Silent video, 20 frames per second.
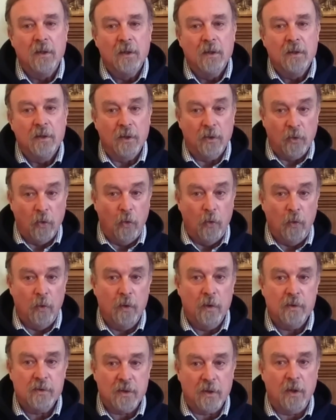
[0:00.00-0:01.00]
The
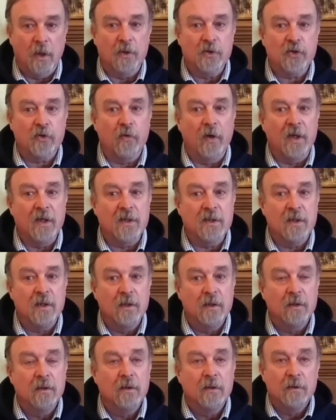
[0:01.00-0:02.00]
call to God's grace
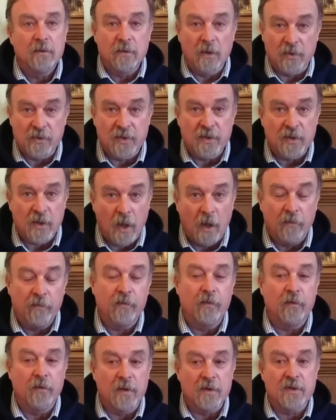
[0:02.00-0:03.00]
doesn't
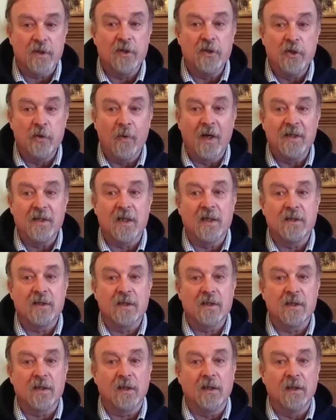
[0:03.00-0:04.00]
offer us a new
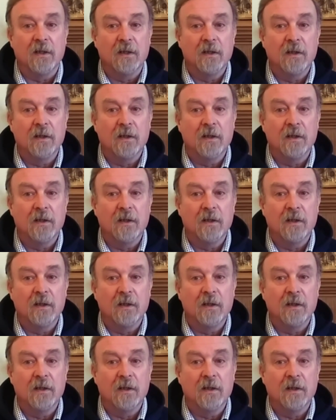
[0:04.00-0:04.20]
identity,